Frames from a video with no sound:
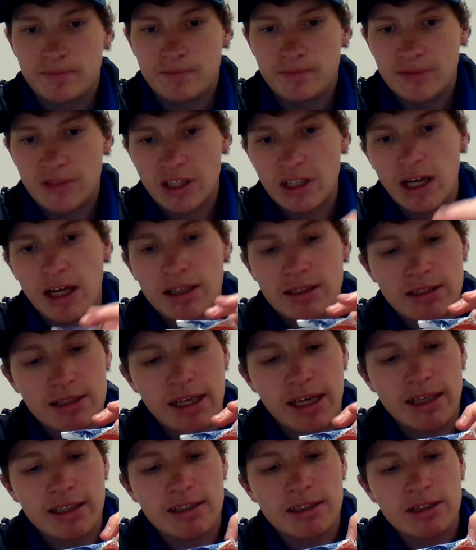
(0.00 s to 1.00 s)
The next
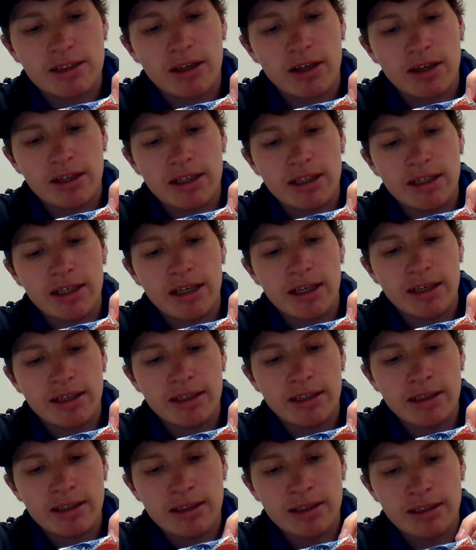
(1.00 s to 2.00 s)
case study
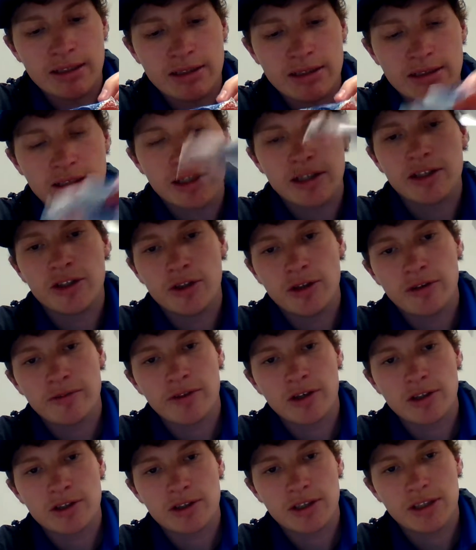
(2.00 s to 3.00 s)
is
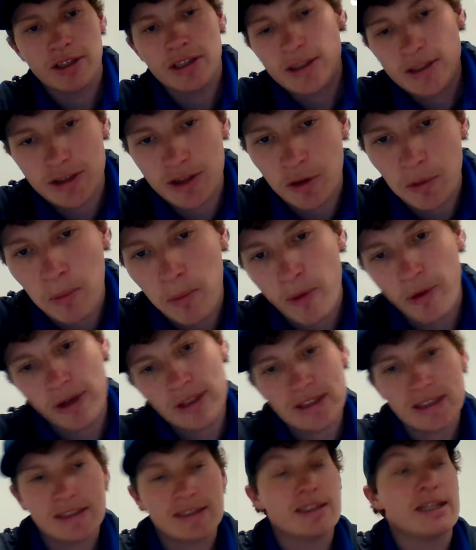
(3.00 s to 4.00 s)
university, so
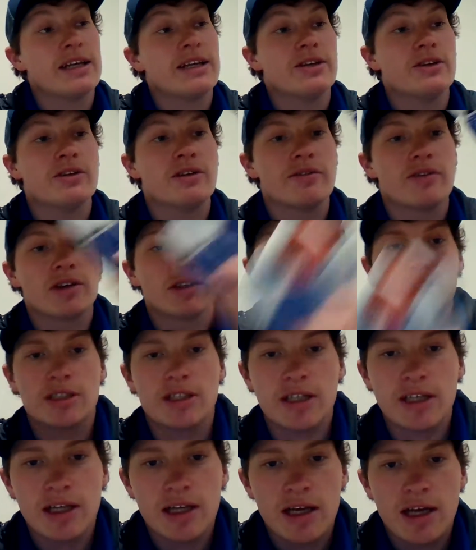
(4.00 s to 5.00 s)
Boise State University,
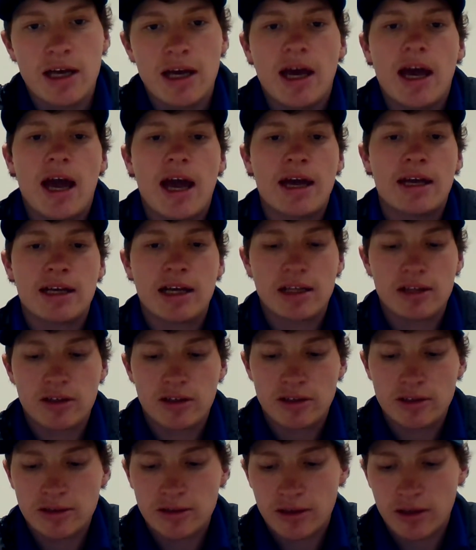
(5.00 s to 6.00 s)
and I
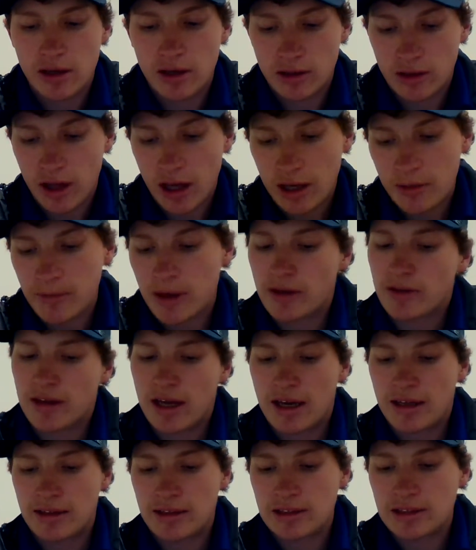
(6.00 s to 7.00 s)
learned a lot about
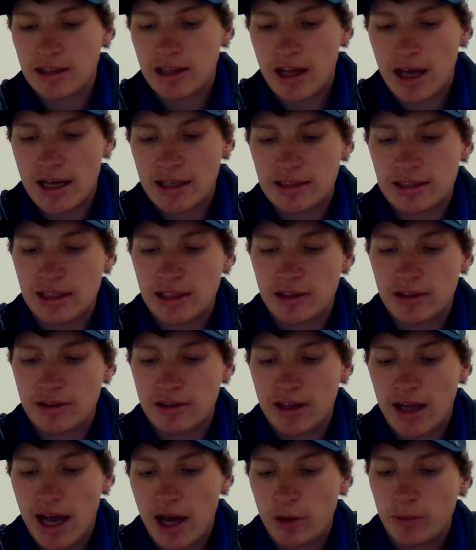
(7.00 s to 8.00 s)
that in this class. I learned
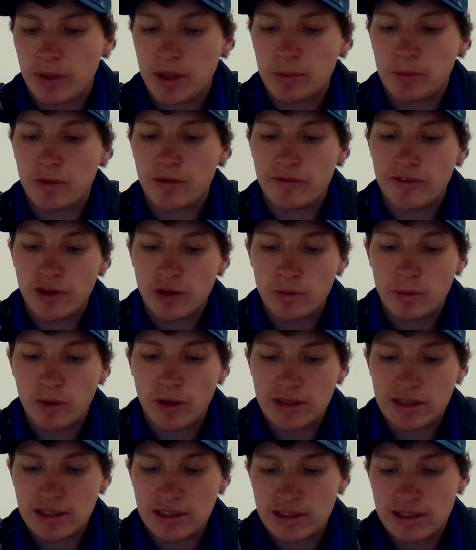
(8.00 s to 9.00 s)
how people view
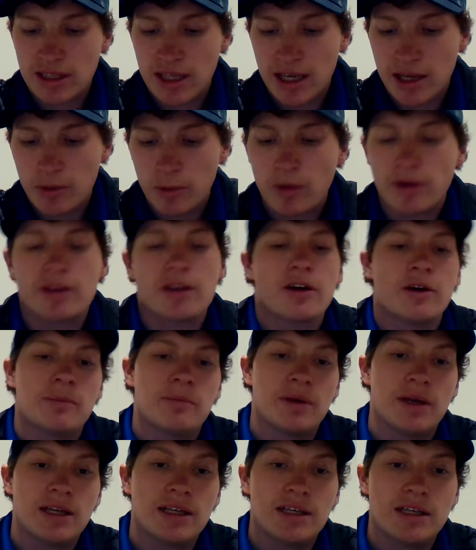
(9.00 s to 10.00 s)
Boise State, what their
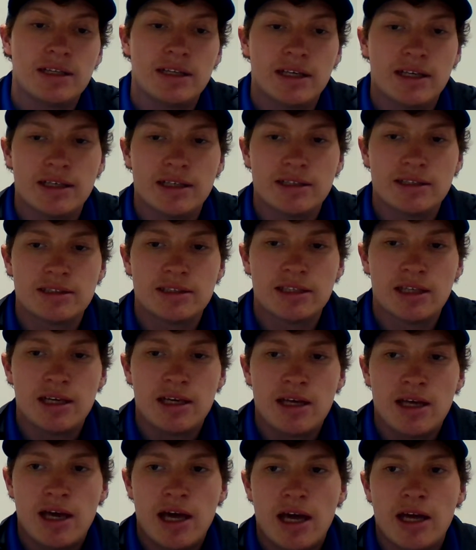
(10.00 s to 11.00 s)
opinion is,
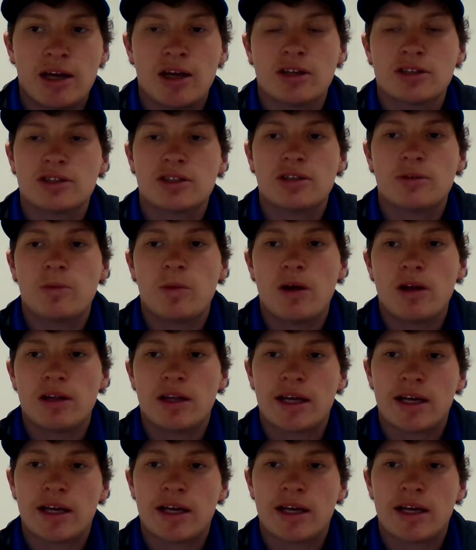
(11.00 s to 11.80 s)
and also what